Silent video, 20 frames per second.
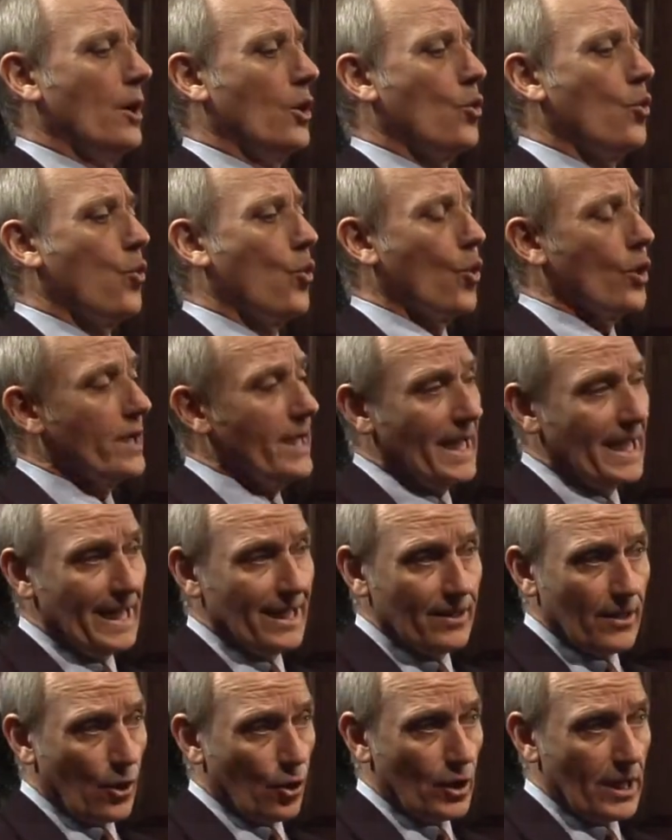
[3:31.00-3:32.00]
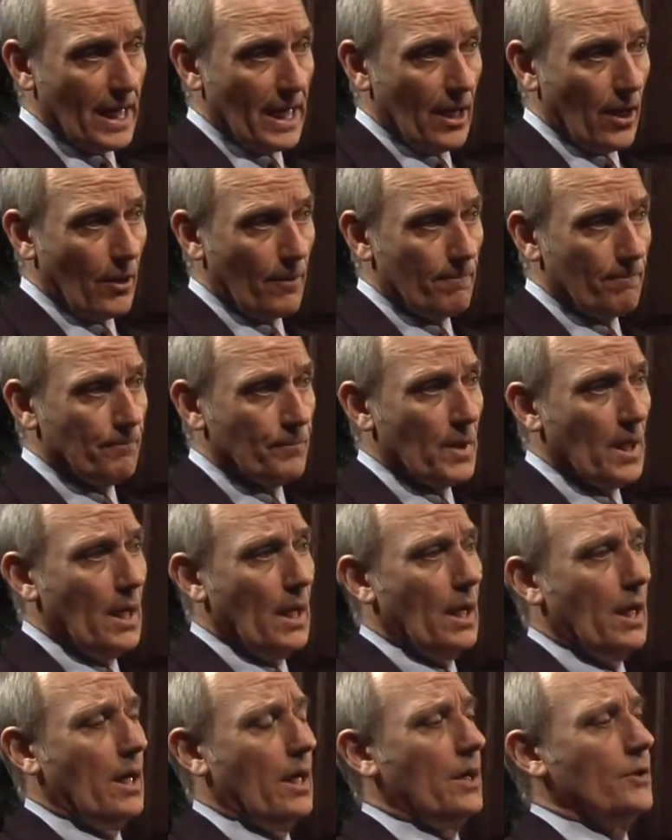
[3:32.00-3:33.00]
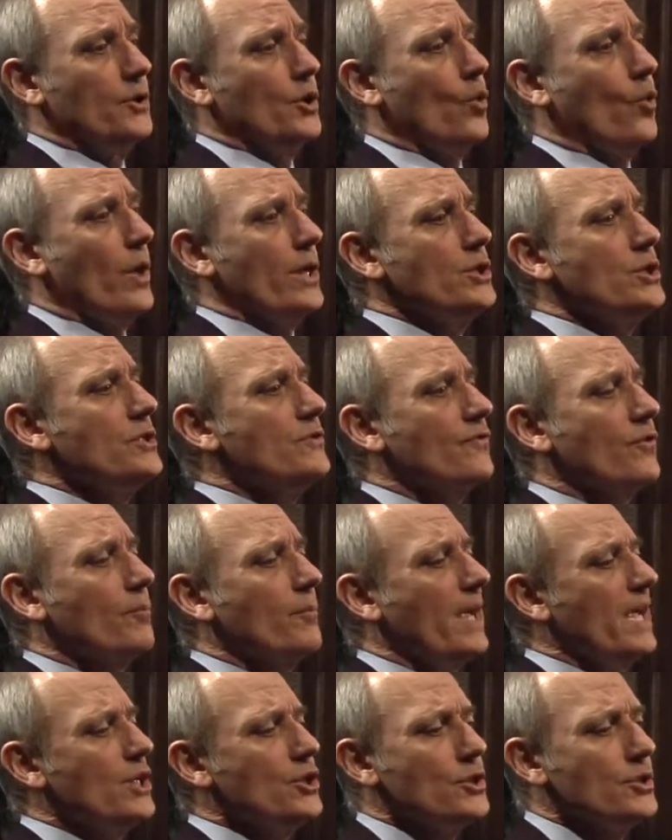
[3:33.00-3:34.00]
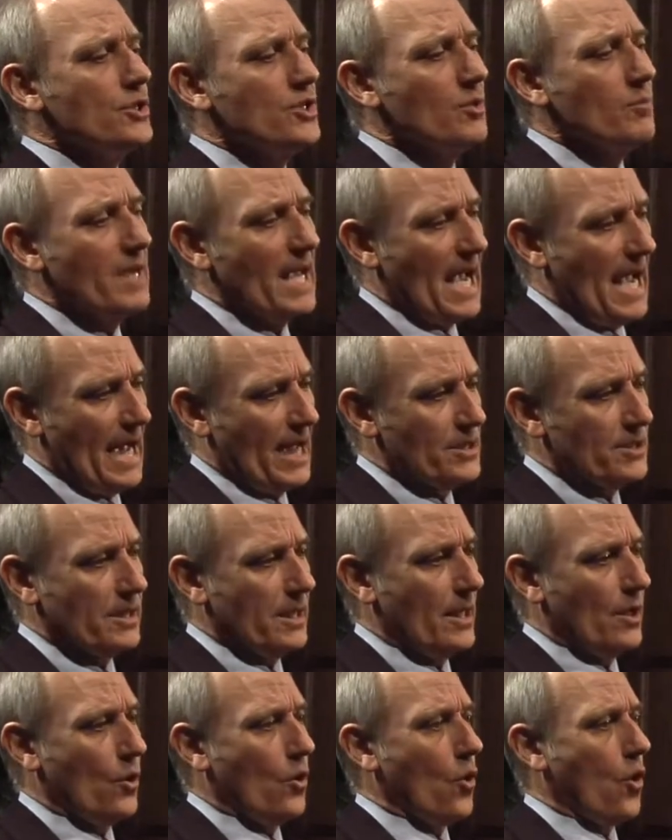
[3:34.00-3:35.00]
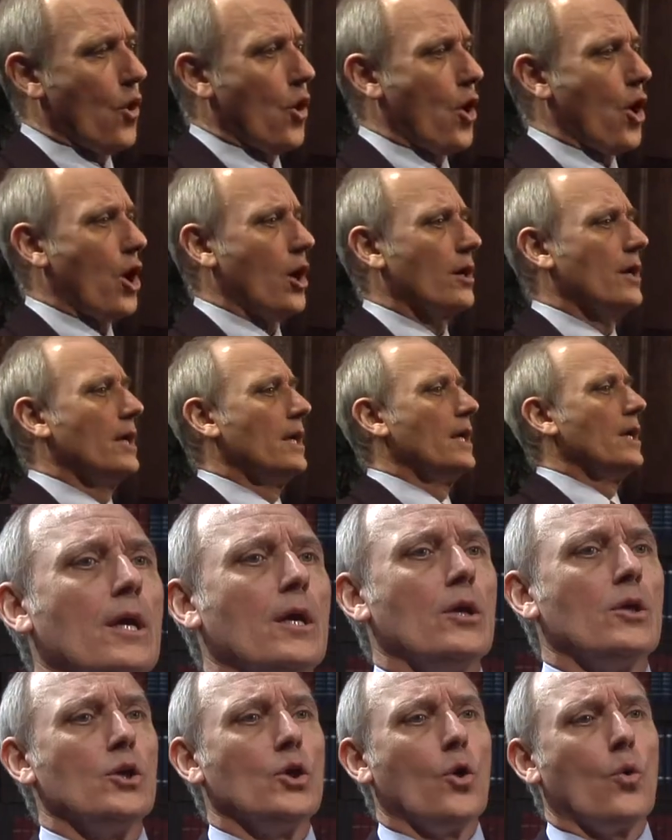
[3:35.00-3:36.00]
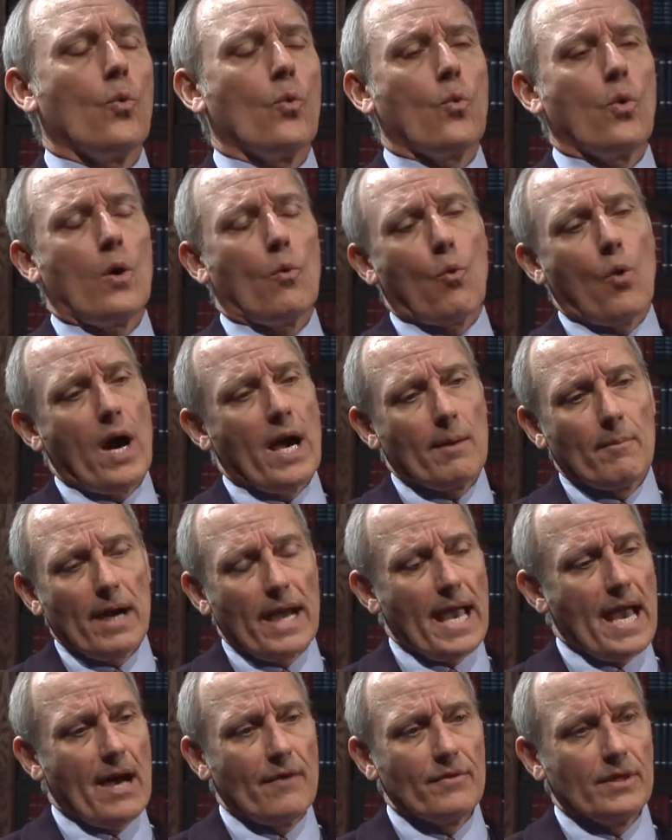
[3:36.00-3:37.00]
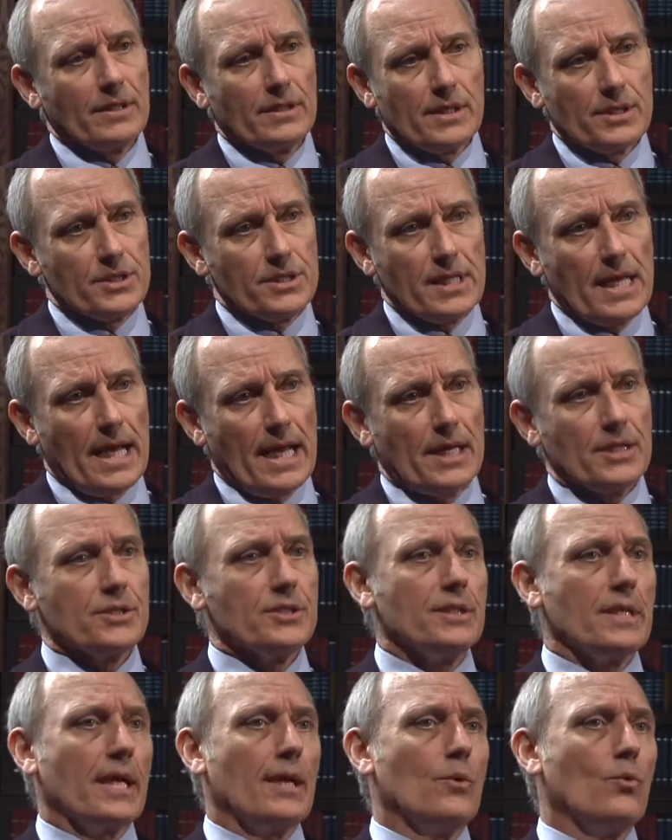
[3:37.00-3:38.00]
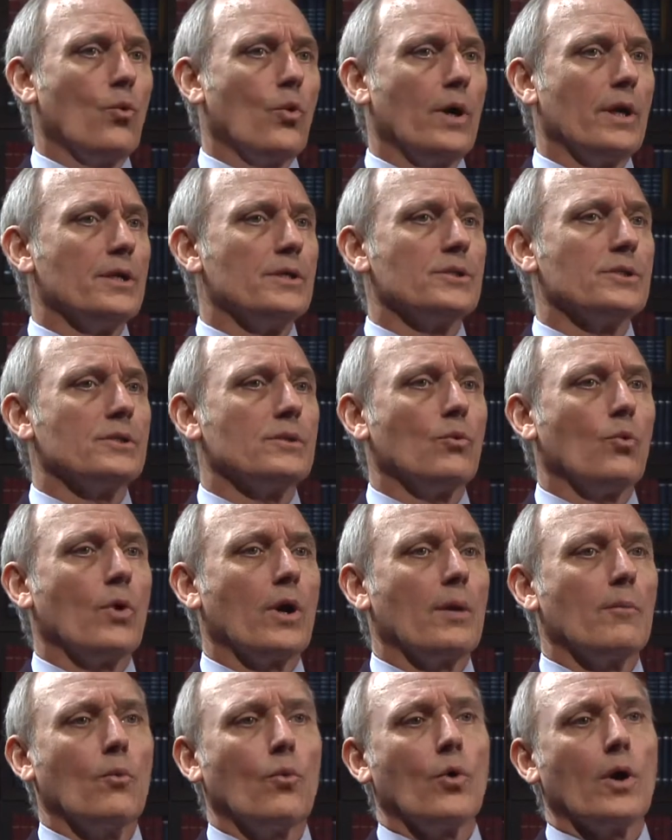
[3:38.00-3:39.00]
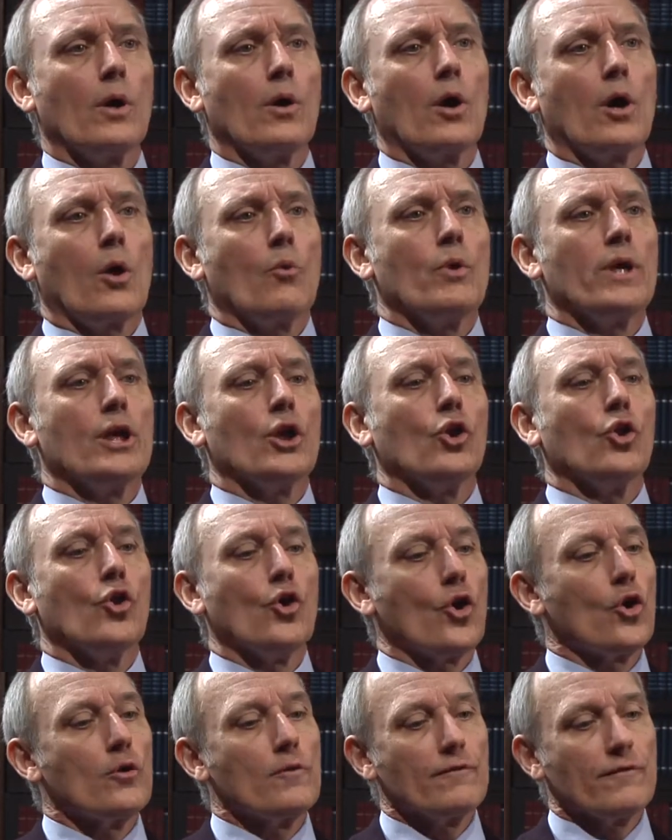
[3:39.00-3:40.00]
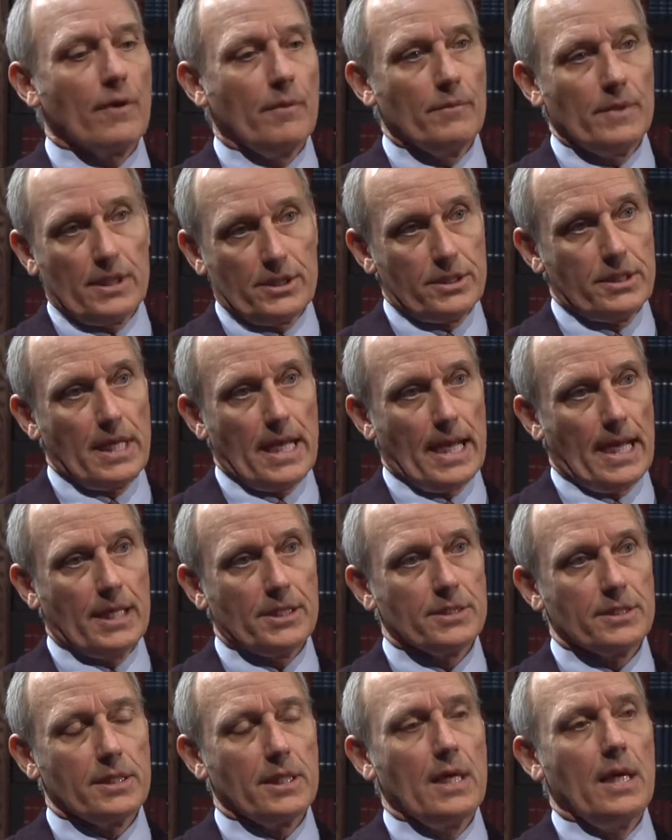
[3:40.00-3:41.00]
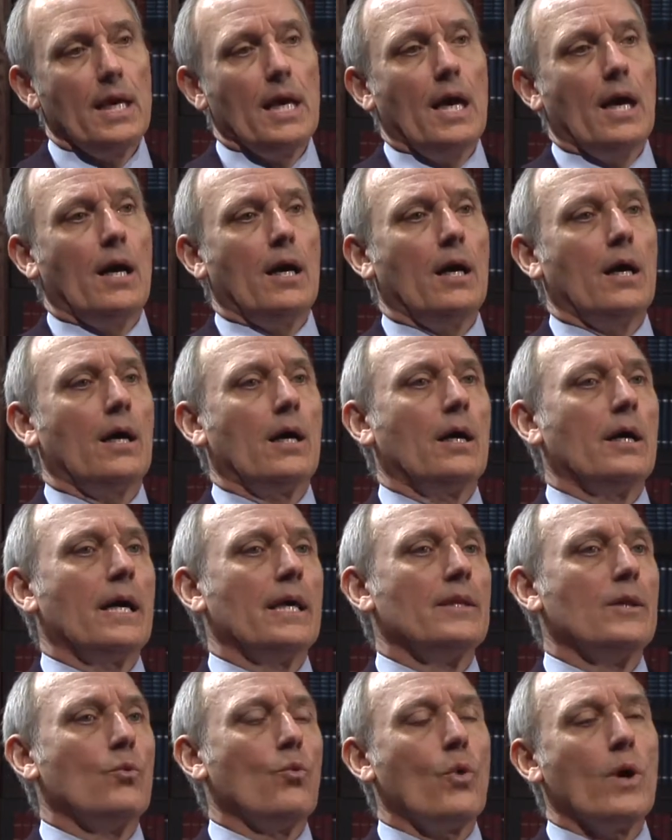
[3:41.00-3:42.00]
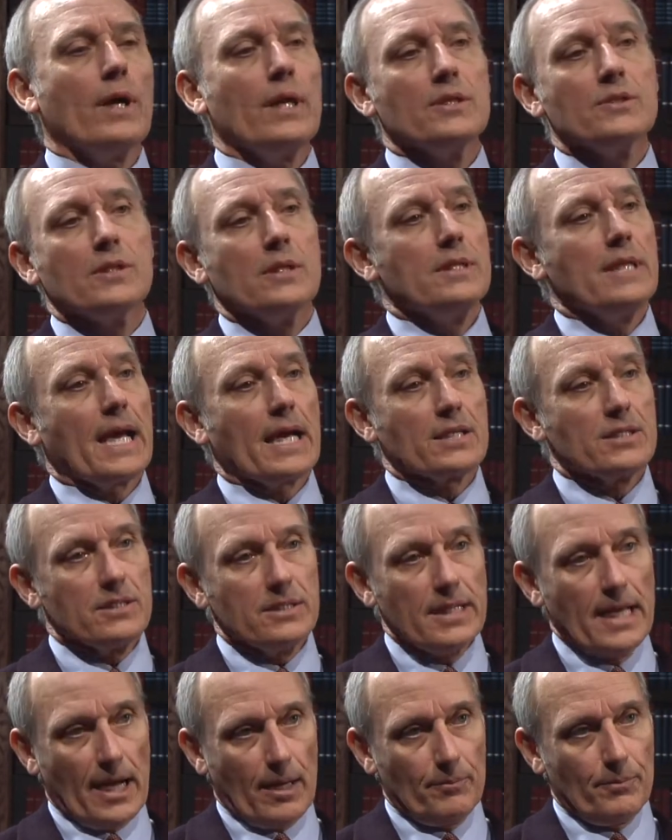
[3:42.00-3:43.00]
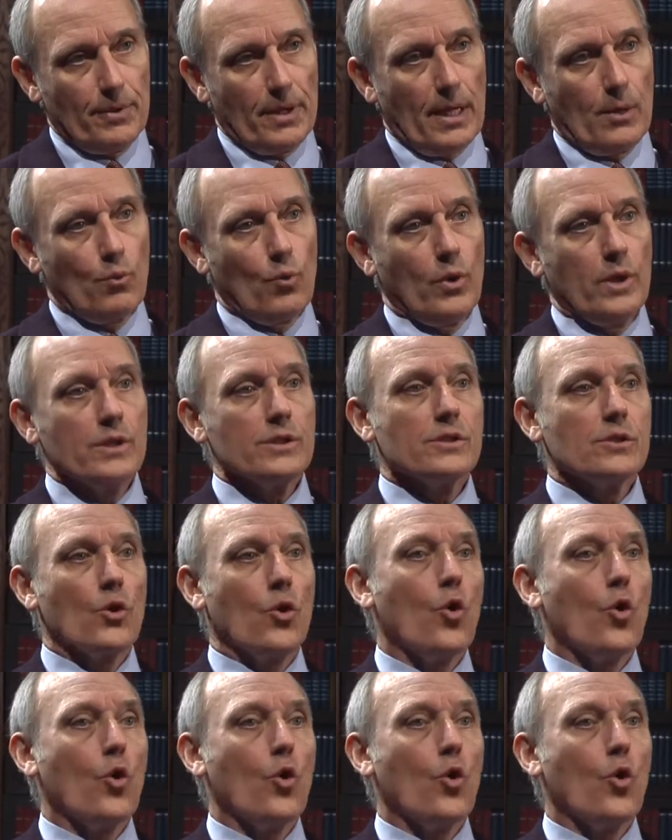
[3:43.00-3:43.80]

coordinating their care. The questions for patients to be asking are, well, why am I having this test, and what are we going to learn from this test? And then what is the next step, and what is the